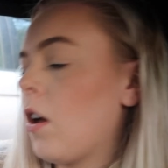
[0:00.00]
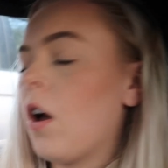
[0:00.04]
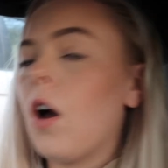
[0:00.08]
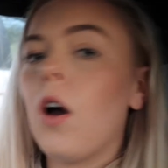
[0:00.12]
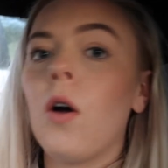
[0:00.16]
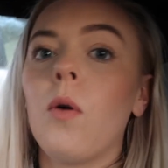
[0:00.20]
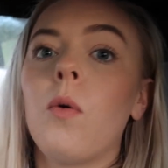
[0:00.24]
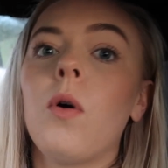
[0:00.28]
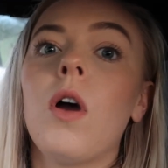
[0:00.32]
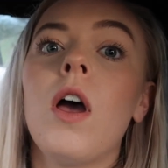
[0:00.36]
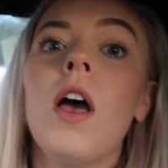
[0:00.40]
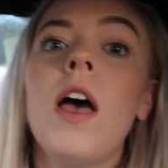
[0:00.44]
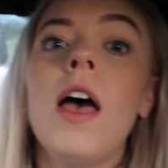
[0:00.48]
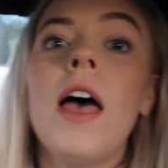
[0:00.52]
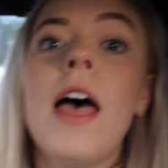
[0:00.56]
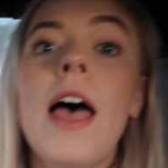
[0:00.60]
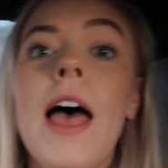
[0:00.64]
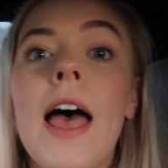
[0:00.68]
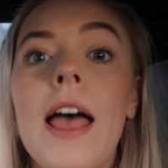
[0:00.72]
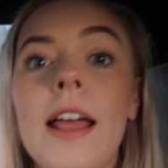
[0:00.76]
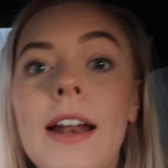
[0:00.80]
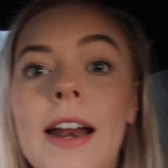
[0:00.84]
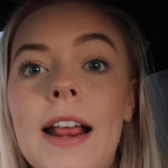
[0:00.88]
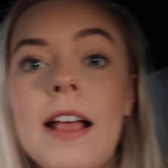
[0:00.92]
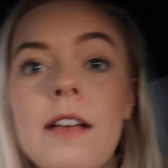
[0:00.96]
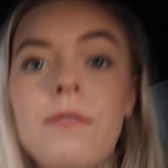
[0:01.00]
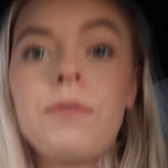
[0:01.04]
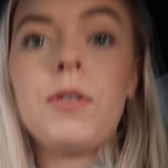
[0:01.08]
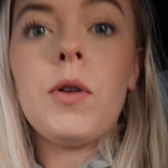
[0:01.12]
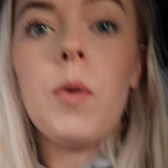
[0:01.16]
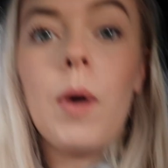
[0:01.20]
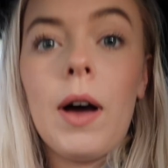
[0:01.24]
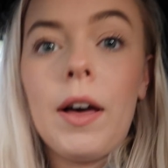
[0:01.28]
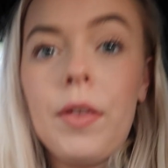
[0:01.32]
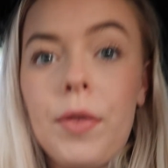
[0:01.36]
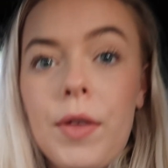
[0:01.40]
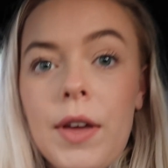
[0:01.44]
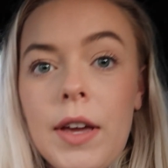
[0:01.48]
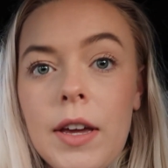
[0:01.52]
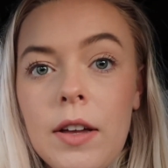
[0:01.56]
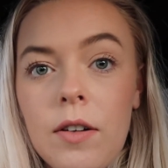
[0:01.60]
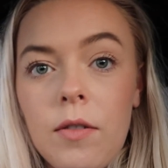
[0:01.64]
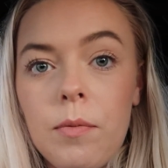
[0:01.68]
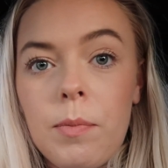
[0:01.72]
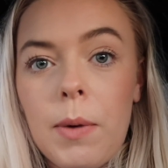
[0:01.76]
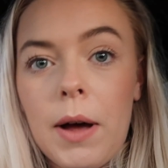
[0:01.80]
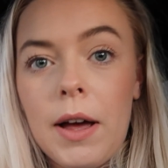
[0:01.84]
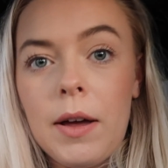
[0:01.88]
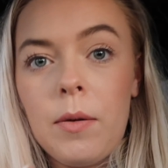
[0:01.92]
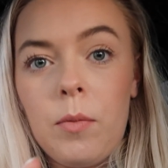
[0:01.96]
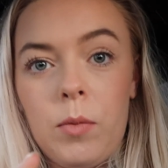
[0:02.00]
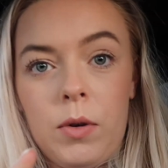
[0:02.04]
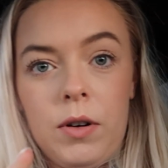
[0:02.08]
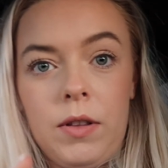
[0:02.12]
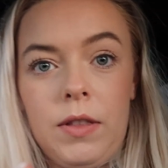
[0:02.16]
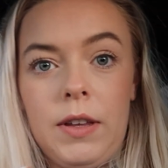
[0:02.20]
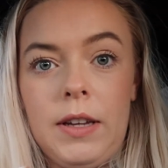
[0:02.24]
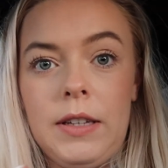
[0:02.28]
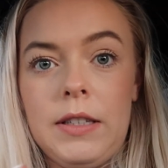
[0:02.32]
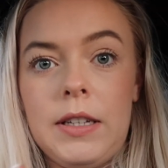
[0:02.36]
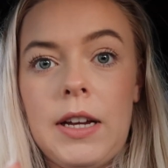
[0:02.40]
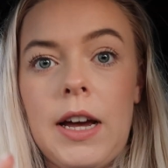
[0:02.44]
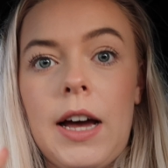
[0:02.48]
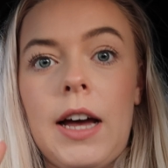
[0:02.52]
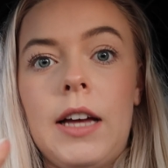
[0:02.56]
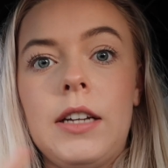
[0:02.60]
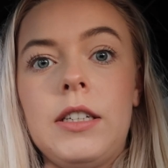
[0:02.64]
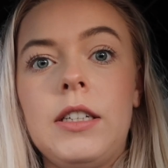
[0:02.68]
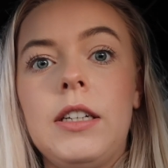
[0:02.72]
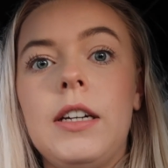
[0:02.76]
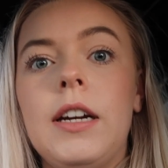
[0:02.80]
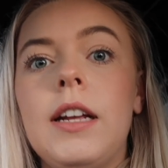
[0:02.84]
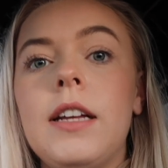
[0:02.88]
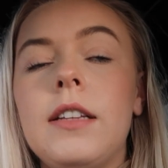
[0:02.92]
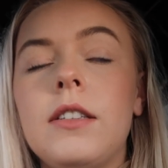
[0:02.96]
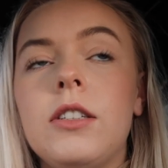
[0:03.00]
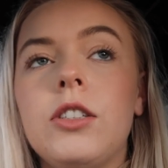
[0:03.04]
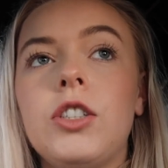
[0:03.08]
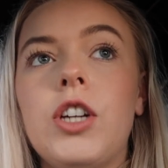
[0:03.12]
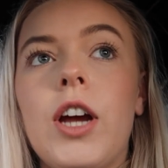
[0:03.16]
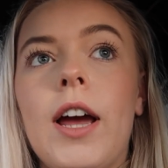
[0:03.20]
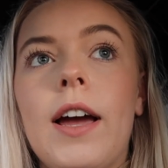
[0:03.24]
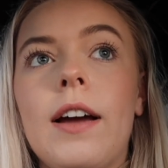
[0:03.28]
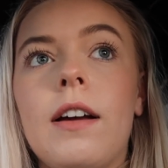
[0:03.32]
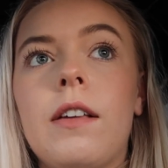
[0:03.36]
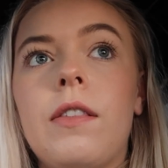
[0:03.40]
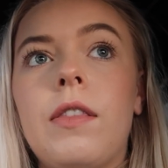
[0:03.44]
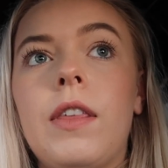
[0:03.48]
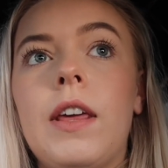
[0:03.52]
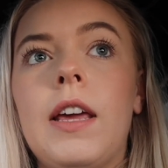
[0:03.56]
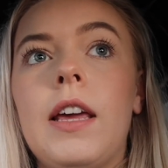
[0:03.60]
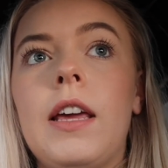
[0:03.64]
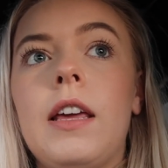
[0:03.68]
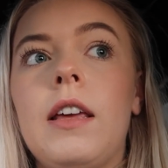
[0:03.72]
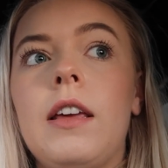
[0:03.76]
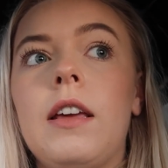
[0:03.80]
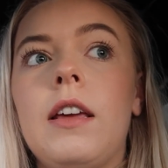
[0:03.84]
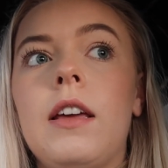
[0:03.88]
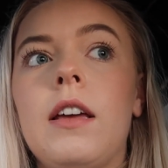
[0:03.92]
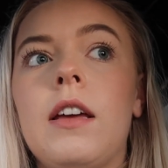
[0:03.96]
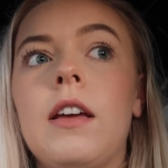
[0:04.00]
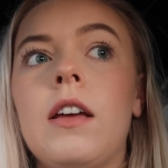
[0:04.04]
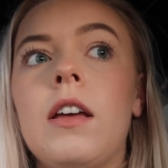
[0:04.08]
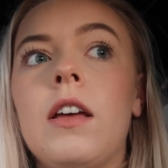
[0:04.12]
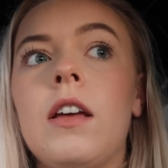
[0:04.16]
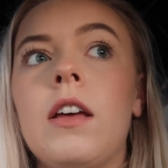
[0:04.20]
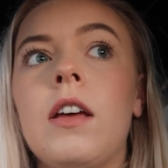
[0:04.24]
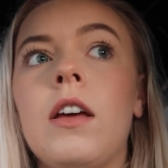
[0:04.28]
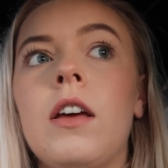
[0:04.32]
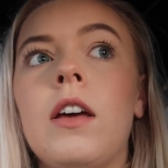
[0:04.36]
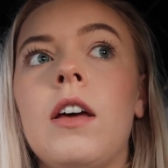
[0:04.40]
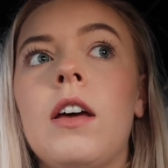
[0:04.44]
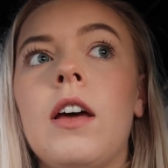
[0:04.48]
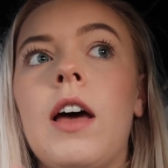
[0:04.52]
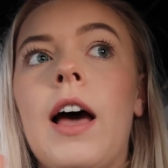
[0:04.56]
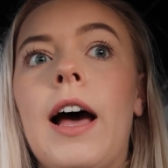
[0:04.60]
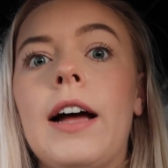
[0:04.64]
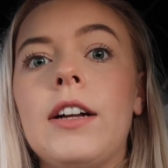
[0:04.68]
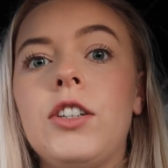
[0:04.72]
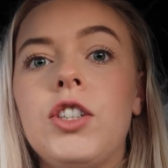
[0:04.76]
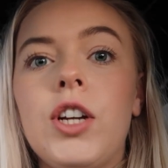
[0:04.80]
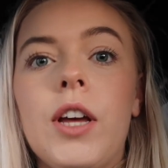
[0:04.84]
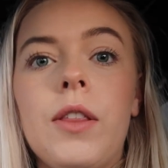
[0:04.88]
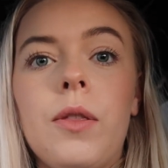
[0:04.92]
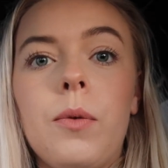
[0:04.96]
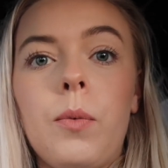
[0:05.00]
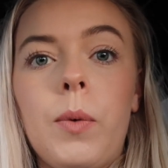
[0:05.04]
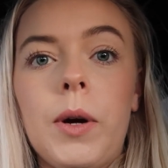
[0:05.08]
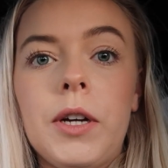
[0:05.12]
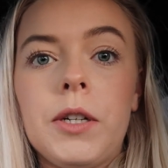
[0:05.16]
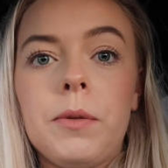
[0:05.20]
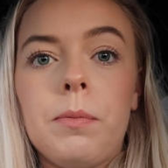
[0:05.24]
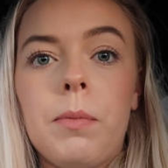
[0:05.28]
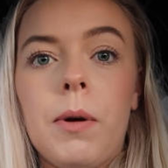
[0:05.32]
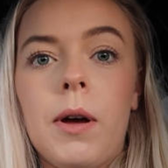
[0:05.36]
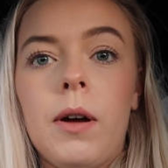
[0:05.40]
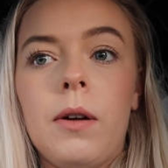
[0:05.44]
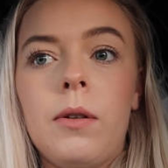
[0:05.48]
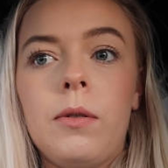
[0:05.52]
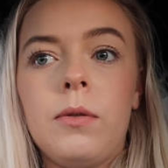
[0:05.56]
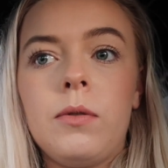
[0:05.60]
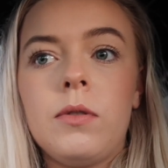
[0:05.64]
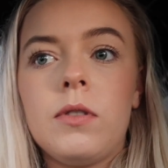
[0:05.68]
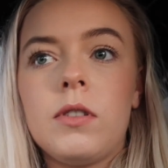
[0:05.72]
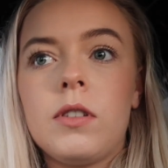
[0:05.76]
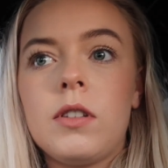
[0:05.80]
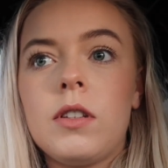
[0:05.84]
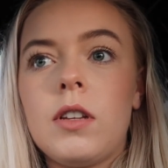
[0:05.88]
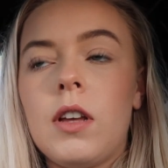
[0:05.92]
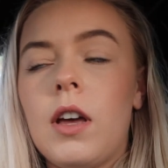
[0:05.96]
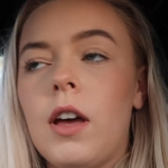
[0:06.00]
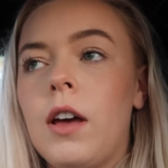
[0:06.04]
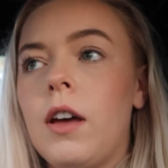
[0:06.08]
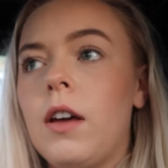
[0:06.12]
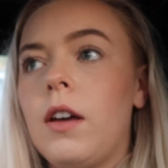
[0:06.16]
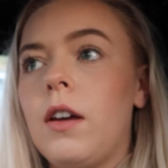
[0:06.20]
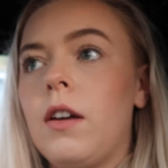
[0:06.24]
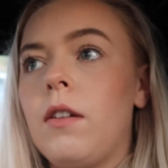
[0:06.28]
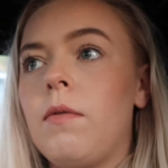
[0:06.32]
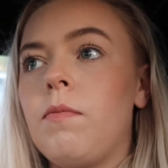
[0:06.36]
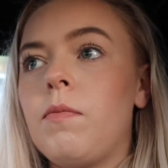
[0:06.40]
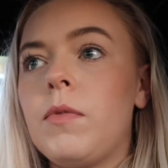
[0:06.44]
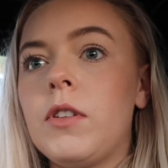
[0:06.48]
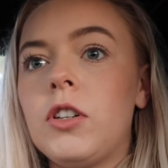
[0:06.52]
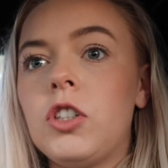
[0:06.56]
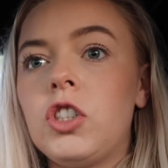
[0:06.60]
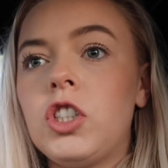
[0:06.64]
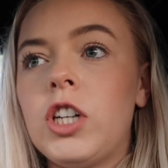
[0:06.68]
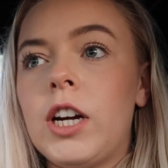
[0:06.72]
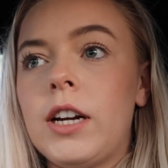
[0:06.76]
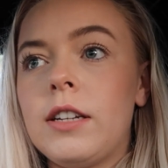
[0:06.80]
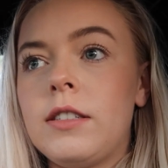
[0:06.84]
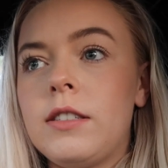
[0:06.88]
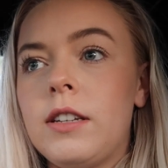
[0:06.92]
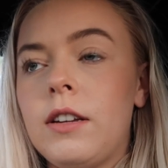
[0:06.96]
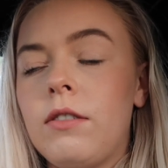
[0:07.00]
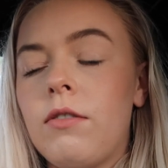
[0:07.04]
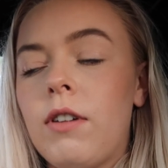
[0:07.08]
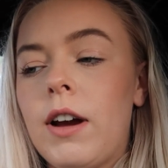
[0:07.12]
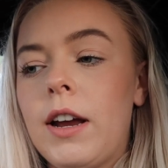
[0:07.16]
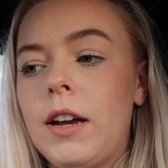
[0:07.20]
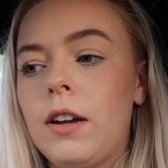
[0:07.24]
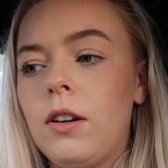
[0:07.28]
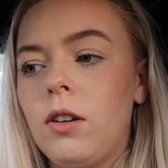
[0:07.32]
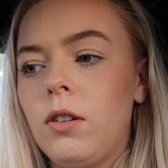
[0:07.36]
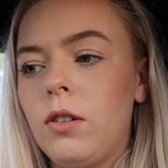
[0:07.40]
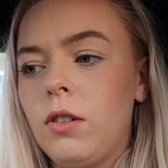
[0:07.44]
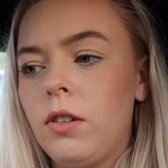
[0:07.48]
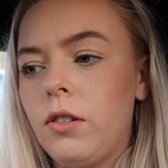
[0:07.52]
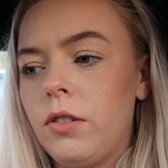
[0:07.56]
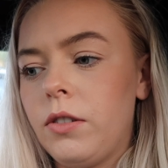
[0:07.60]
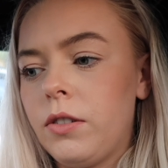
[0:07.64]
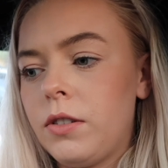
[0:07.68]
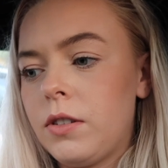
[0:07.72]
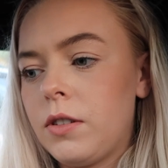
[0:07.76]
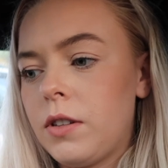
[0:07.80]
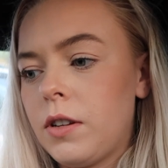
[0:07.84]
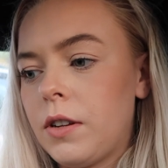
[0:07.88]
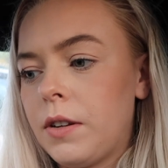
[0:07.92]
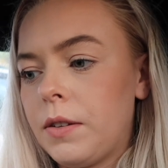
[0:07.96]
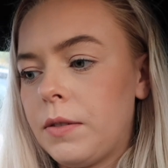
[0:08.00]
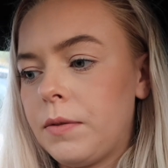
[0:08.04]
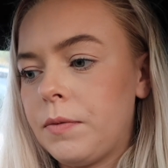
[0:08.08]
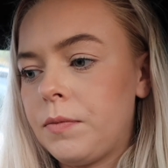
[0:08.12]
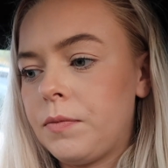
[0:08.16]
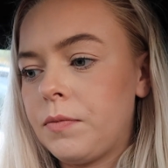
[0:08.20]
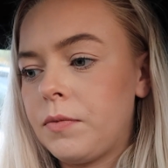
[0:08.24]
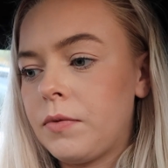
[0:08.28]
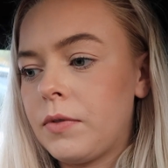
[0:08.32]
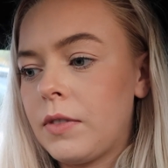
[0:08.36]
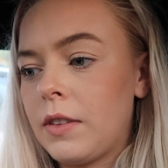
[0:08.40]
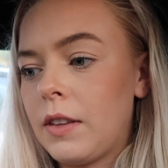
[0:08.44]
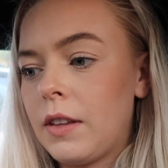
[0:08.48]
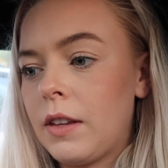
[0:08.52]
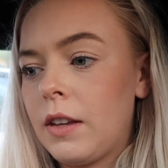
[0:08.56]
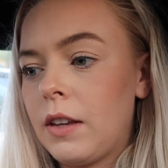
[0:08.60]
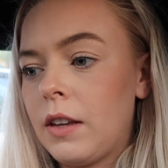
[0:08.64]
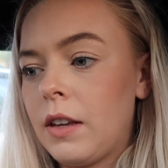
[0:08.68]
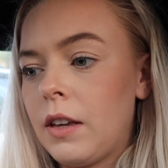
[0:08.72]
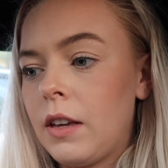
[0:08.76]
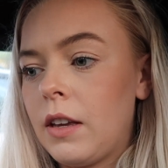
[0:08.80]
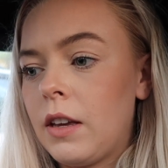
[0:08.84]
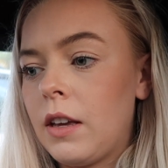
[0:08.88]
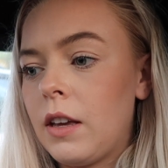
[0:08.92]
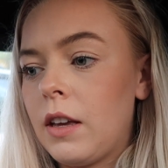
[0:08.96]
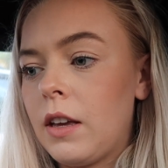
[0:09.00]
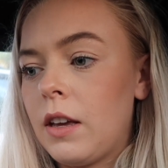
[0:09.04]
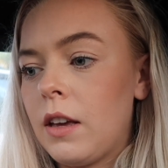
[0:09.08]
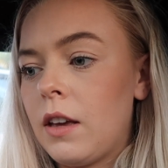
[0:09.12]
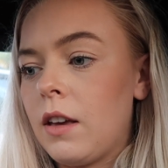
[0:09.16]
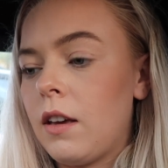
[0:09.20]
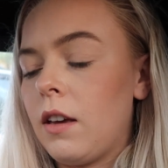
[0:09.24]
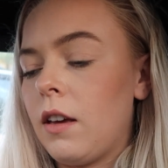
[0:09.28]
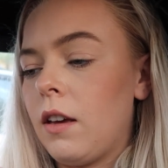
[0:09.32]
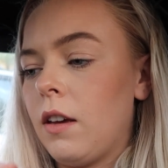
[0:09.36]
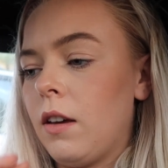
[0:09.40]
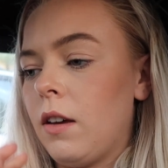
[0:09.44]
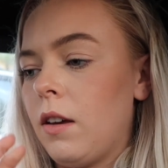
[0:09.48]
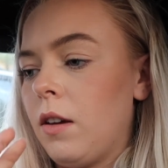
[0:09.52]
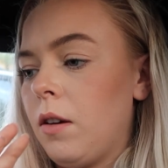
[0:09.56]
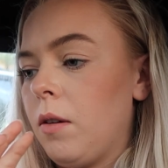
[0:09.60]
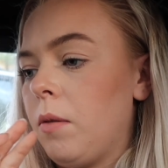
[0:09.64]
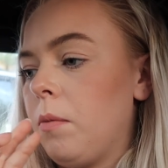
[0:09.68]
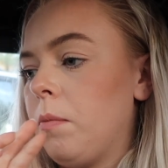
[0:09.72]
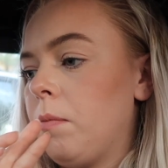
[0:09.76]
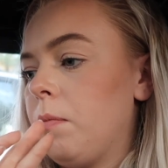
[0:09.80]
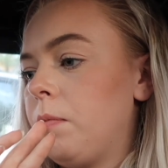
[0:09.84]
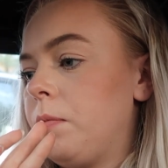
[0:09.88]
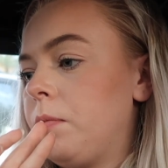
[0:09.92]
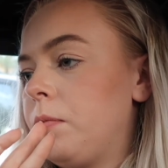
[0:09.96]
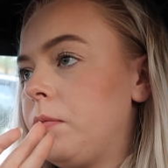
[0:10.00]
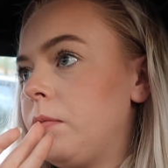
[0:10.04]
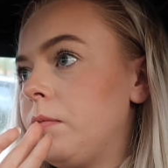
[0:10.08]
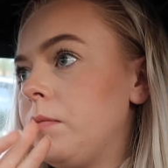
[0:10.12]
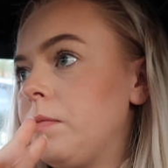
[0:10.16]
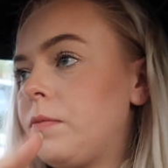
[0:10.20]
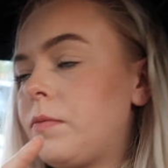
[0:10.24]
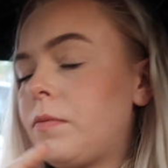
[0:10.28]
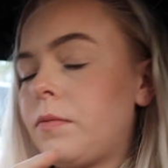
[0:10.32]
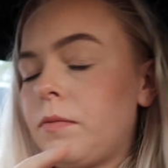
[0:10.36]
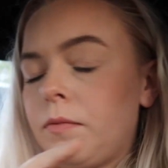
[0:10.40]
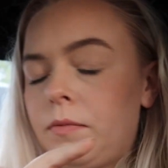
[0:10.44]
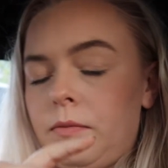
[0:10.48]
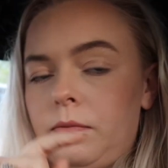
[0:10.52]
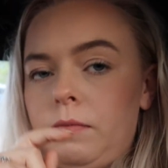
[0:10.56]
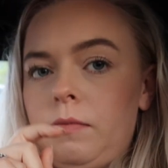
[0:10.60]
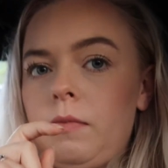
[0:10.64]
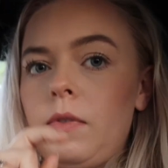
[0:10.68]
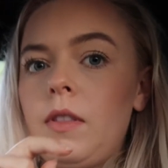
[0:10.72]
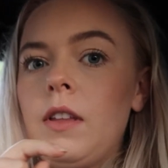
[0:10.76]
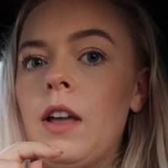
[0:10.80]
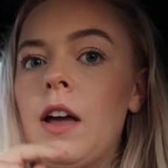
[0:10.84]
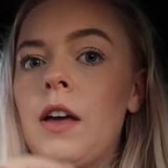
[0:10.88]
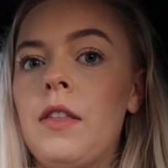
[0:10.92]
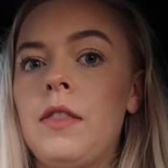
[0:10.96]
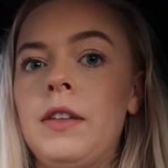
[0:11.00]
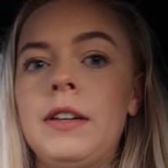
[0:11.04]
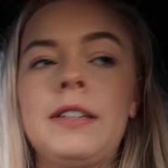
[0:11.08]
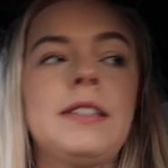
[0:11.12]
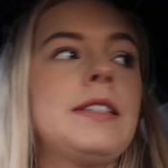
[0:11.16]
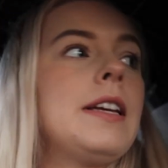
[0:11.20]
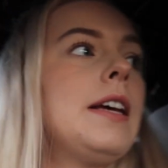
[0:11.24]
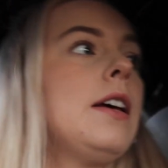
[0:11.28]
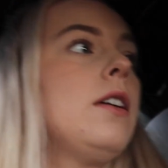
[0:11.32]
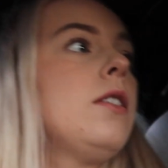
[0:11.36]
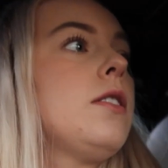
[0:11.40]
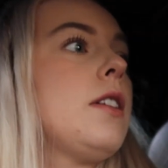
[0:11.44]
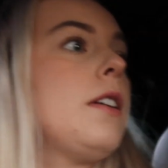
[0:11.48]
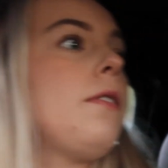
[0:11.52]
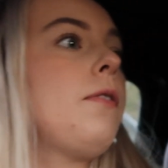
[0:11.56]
Oh, and if you are thinking of buying one of these cars, you need to check I'd check the wishbones, chassis rails, the sills.